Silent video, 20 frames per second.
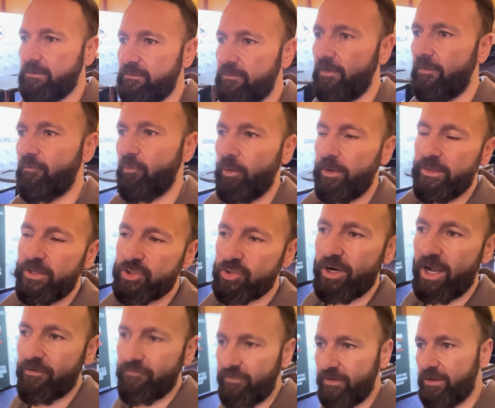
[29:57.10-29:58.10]
avoid the
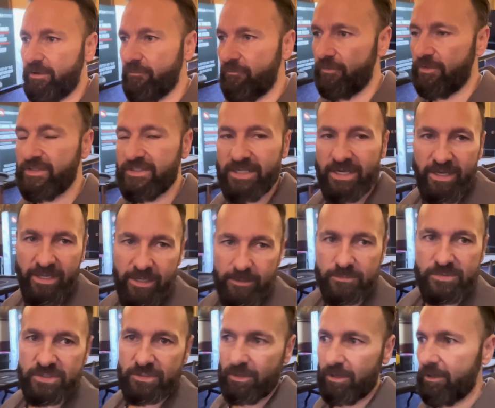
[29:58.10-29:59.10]
traffic for the 10 a.m.
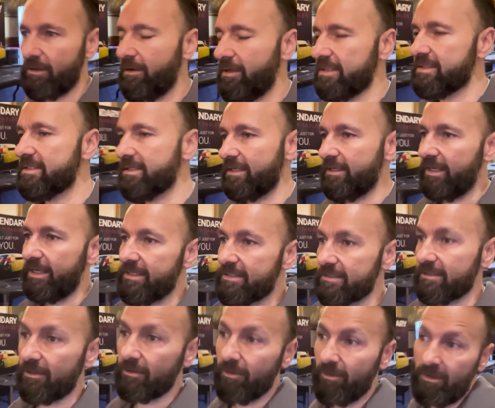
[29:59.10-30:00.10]
start on Sunday.
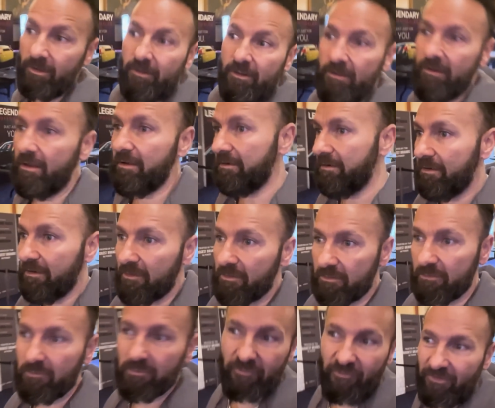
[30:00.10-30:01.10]
So I don't know,
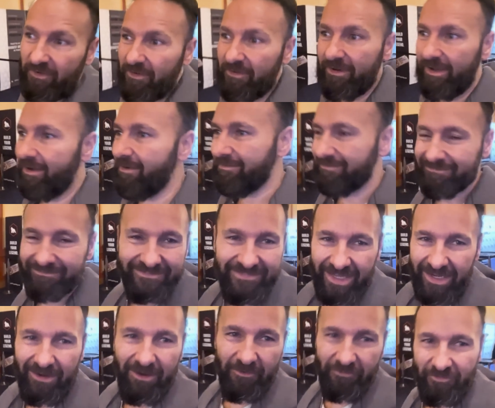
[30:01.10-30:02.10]
we'll figure it out.
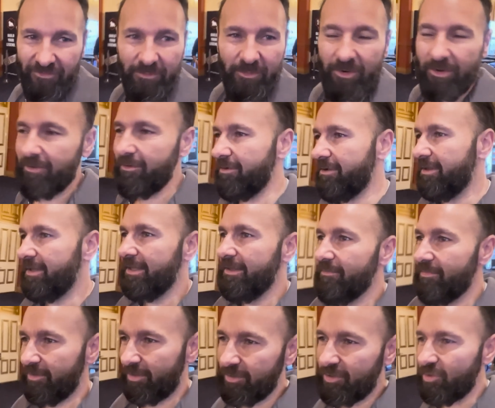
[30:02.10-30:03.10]
Day off tomorrow.
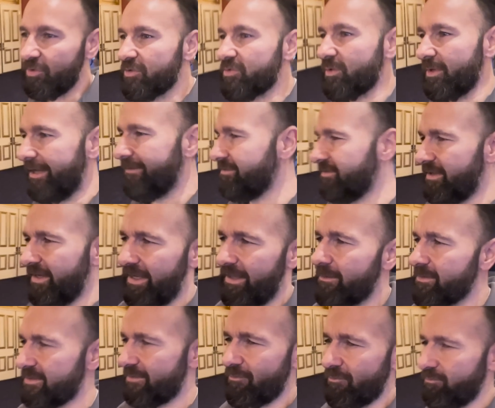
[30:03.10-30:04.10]
Could use one after today. That
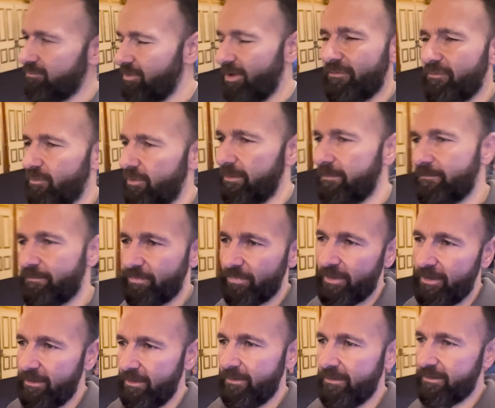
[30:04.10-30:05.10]
was a rough one.
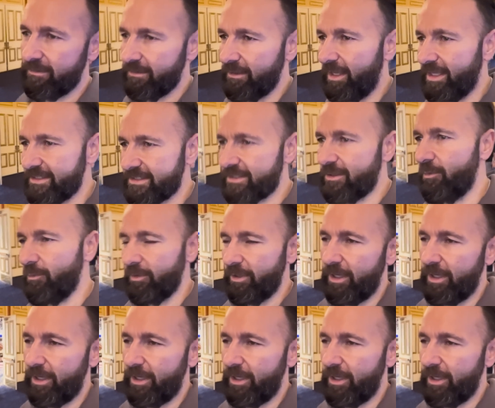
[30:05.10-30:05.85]
Lots going